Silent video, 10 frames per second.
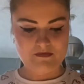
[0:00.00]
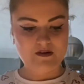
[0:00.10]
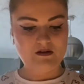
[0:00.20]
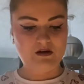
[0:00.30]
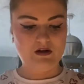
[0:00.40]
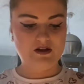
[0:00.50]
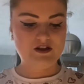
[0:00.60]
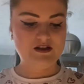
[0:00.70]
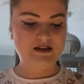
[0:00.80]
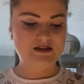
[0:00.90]
Oh, I
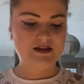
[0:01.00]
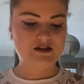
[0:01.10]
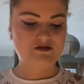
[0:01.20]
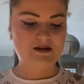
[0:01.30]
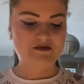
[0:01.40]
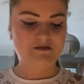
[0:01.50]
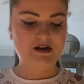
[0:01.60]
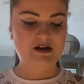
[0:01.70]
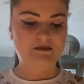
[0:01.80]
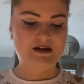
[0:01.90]
just need six grams of
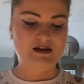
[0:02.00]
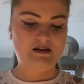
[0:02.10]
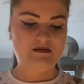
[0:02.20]
butter, man.